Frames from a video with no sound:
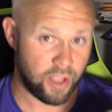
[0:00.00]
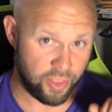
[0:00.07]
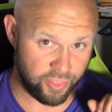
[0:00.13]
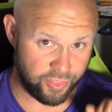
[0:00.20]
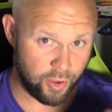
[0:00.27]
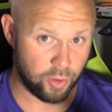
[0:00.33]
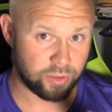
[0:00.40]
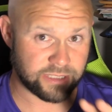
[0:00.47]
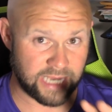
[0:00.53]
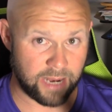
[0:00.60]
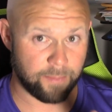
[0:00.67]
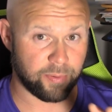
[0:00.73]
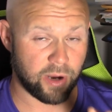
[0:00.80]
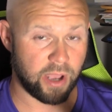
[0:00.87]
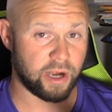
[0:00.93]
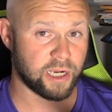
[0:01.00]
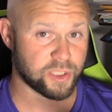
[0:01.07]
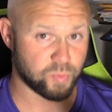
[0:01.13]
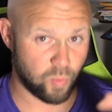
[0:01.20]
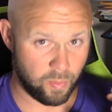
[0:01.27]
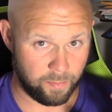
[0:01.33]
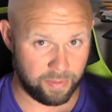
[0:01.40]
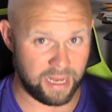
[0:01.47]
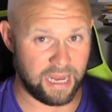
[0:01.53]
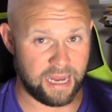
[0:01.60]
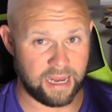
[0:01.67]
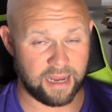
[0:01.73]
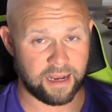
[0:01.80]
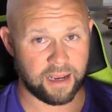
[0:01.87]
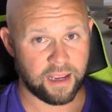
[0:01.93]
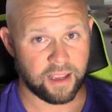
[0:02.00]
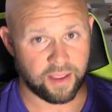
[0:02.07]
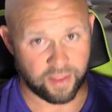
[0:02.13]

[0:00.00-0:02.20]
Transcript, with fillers: Those 8 products will be